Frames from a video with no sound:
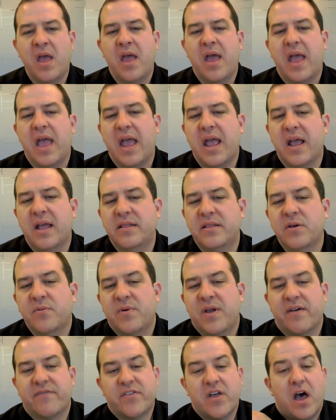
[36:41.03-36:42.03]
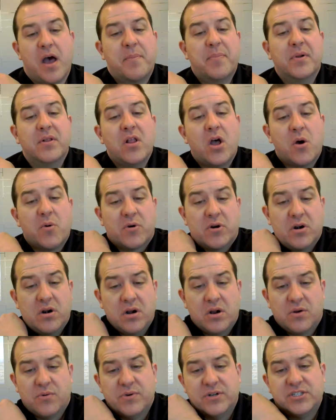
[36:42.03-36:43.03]
And then we have the upper lower,
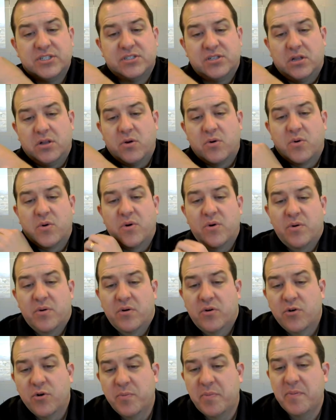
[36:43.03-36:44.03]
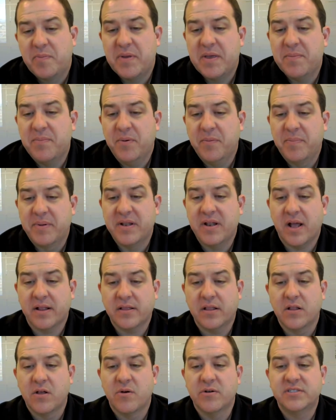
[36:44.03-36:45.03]
which is a lower group of people, but not the
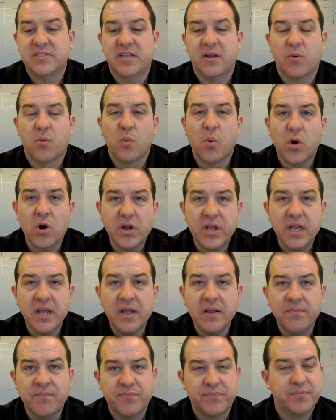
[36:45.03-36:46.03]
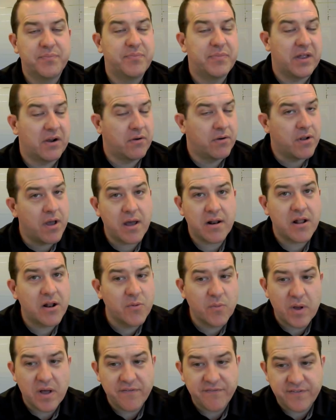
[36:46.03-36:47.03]
lowest. They're working, they're not on
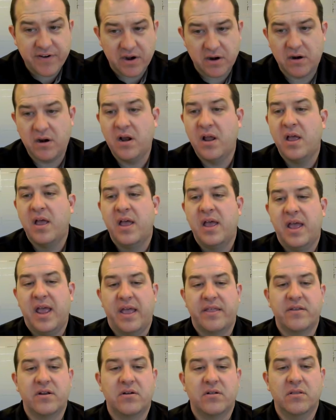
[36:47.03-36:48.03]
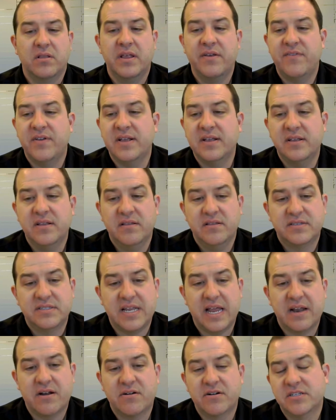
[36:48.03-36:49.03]
welfare, and their living
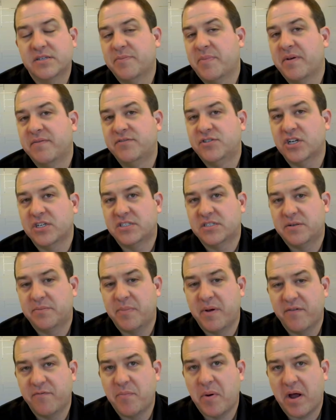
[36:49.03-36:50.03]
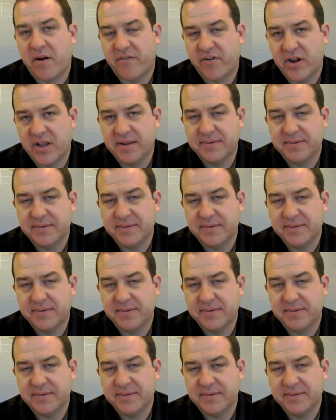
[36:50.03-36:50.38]
standards just above poverty.